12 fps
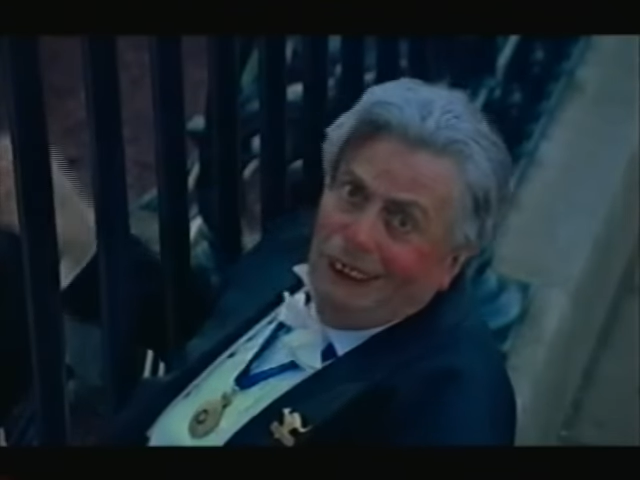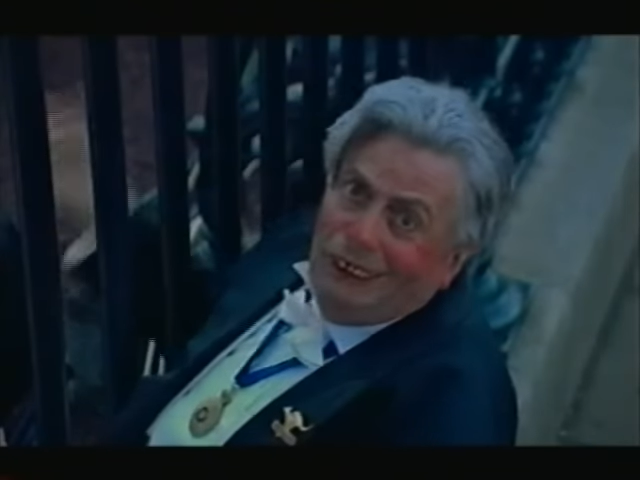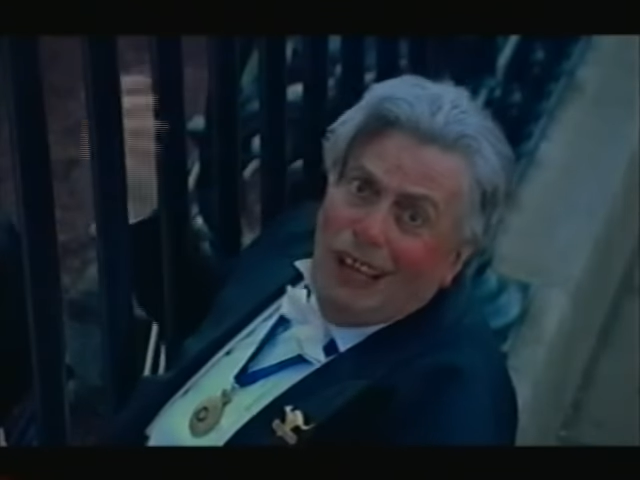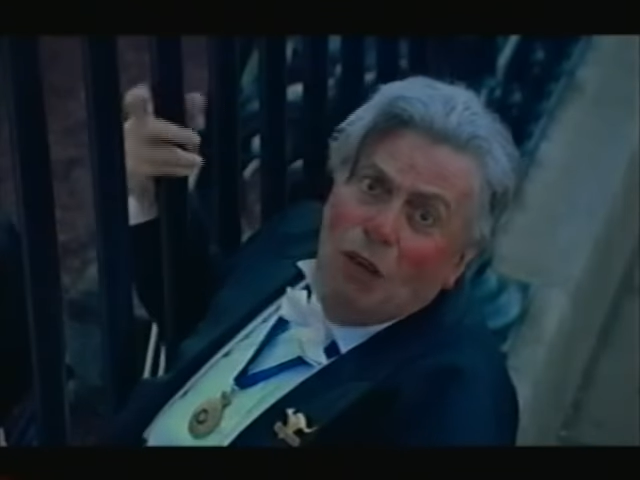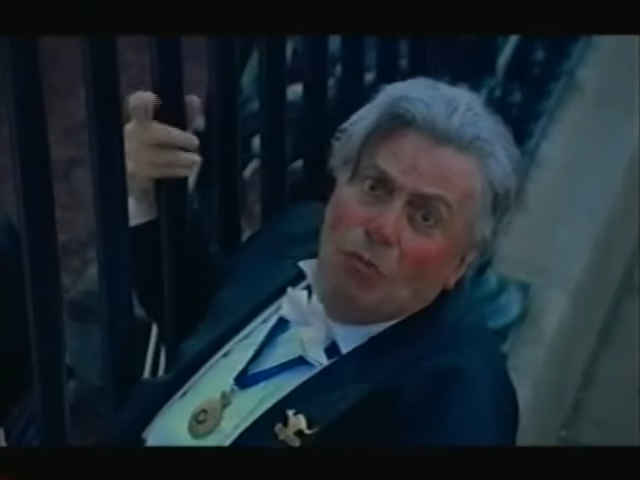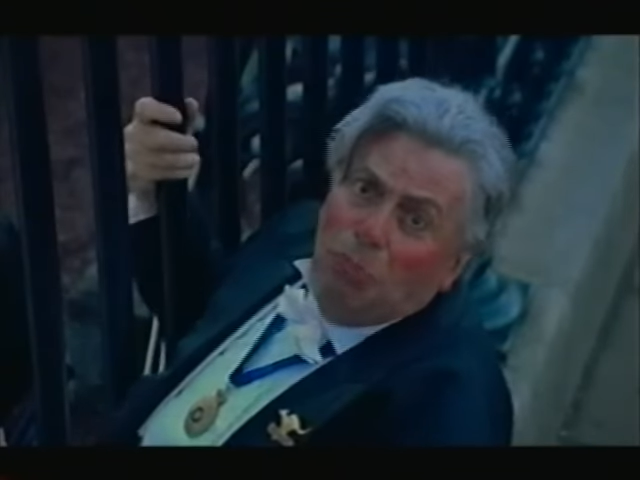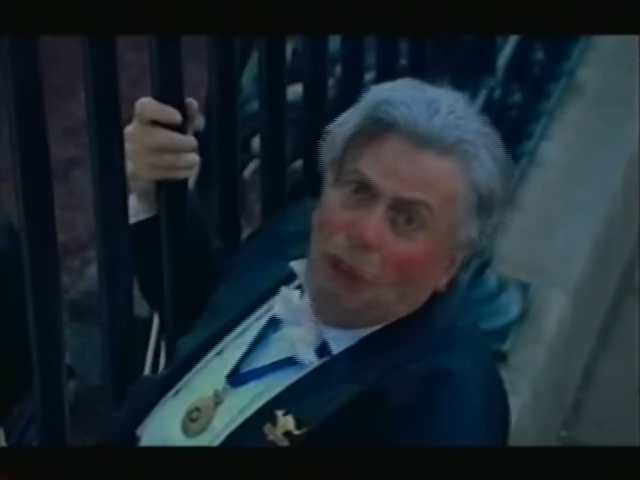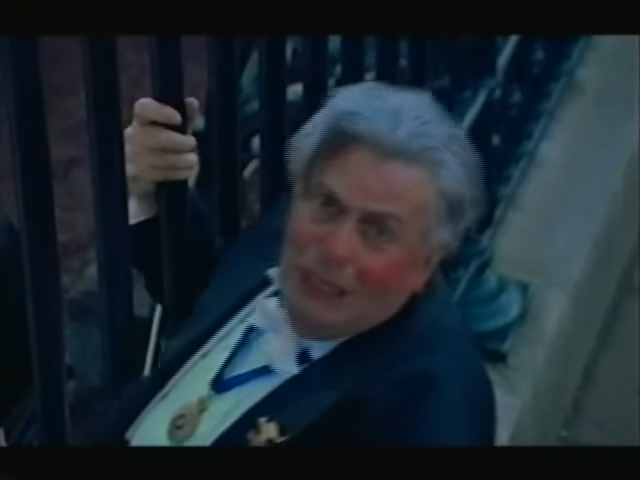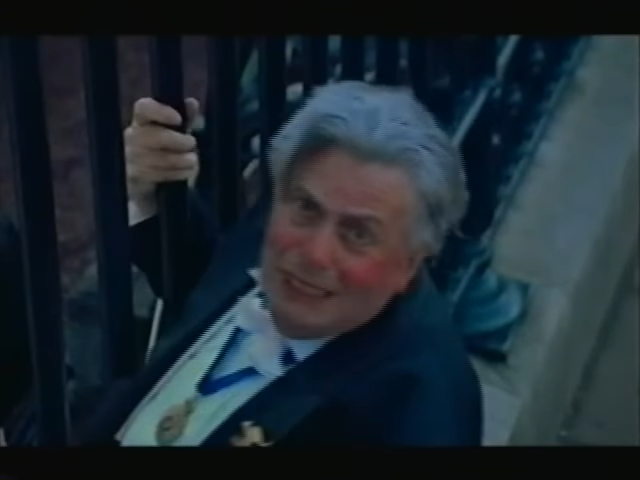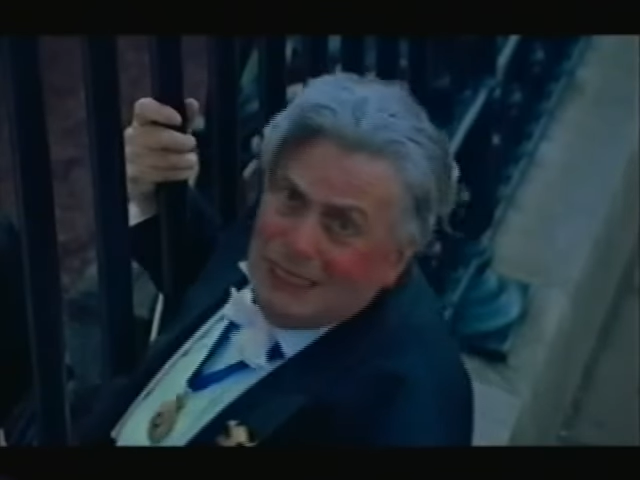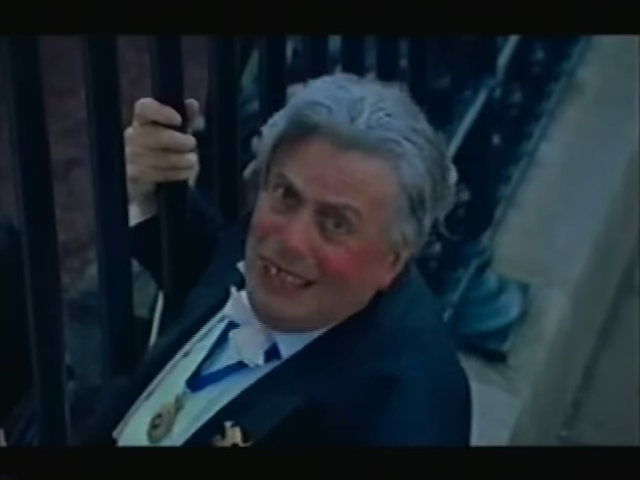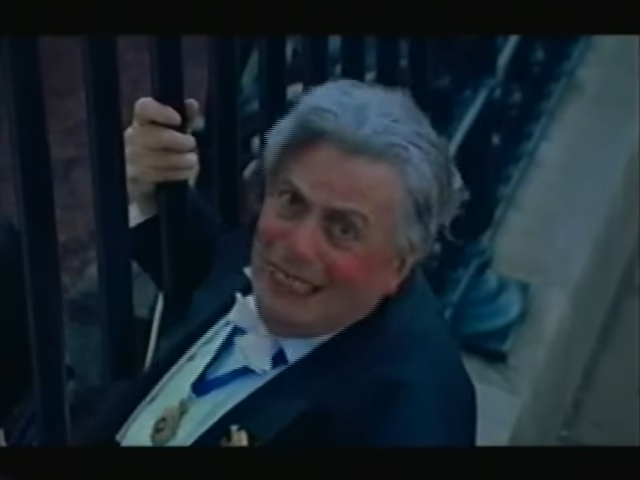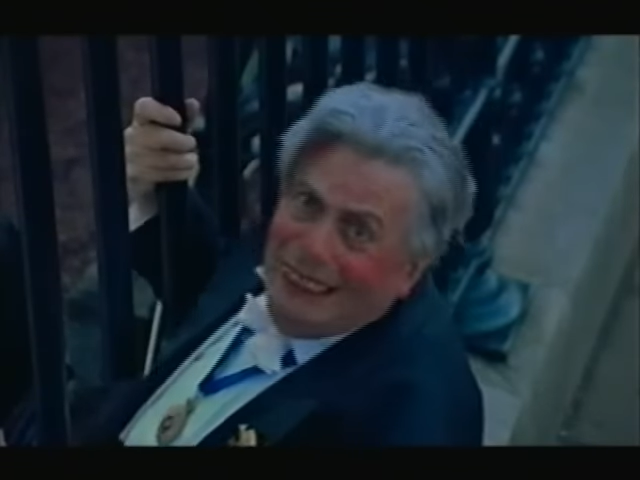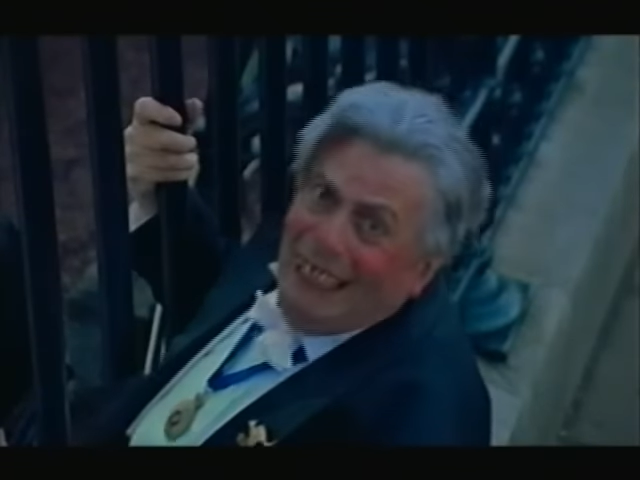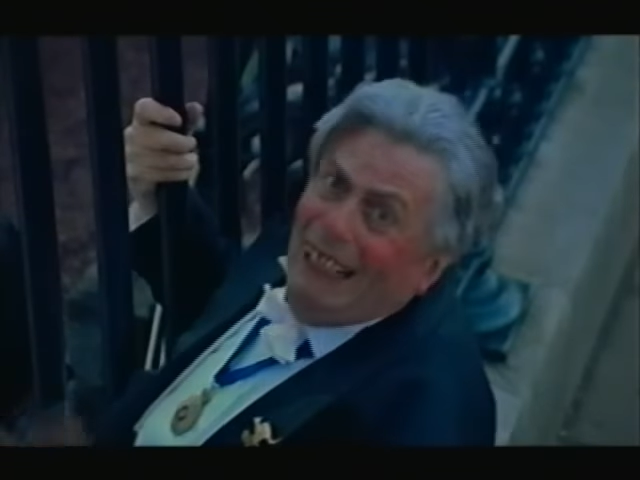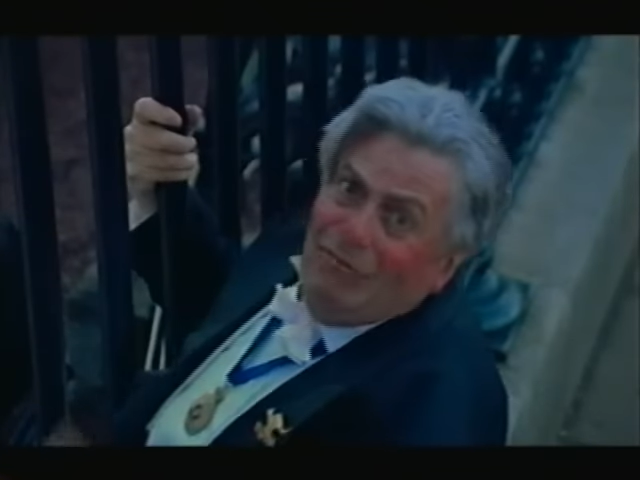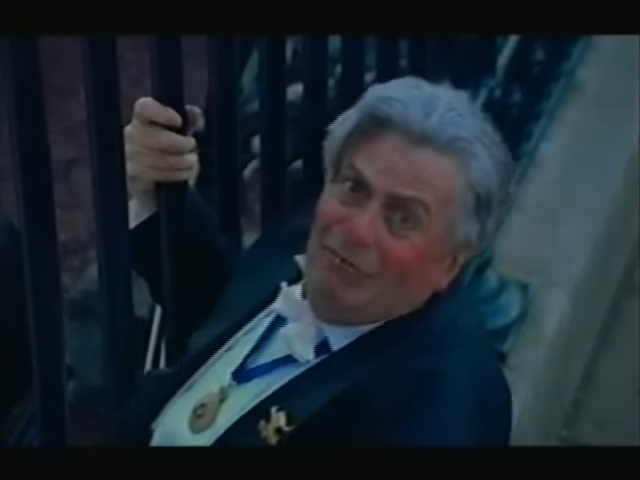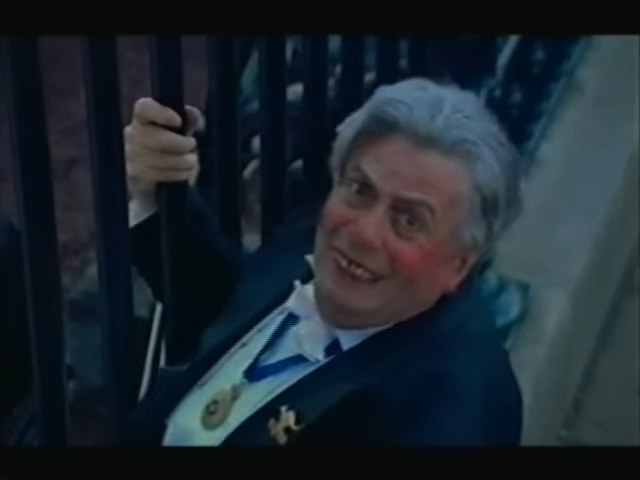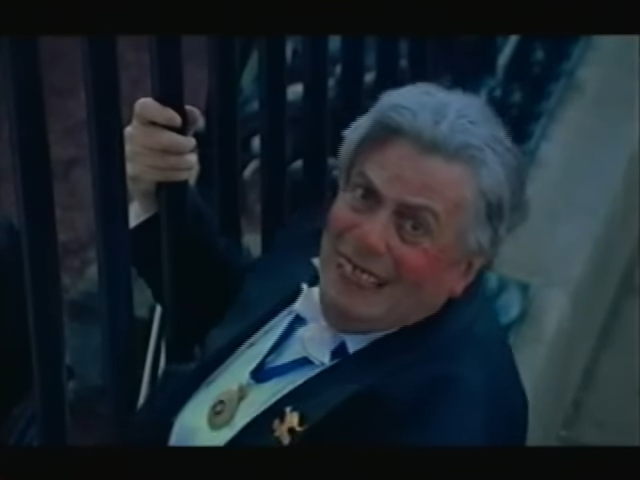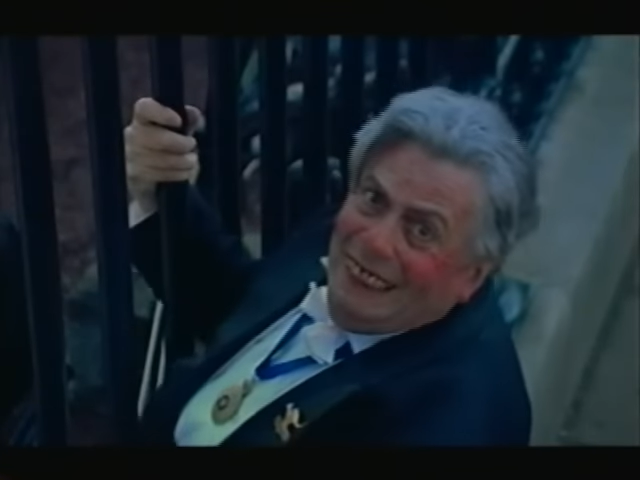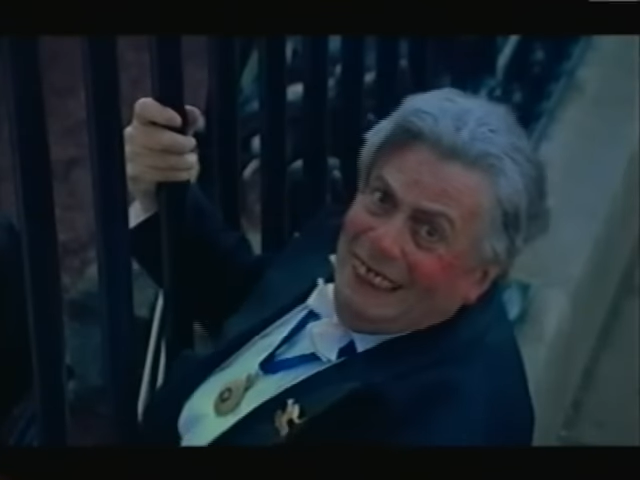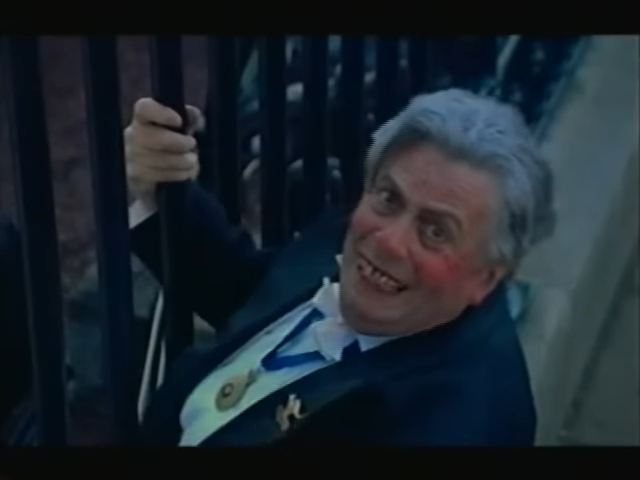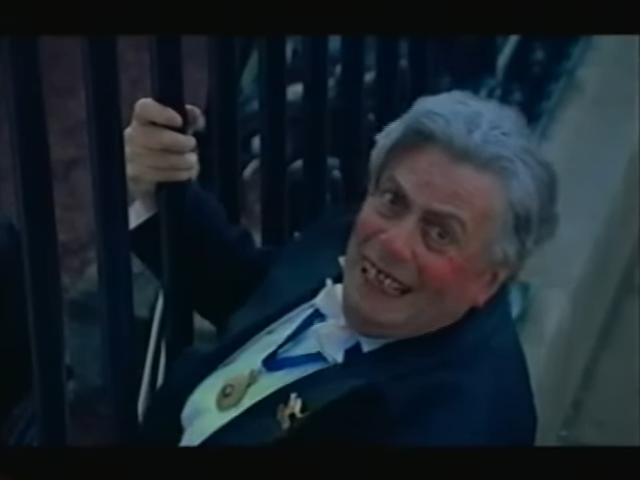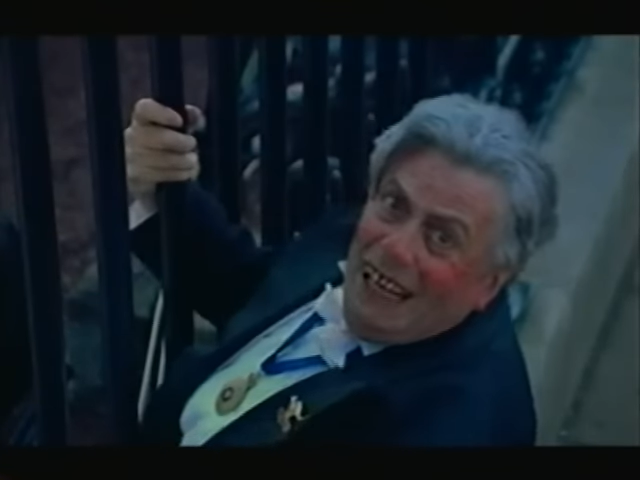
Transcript: So please, Edna, let me in.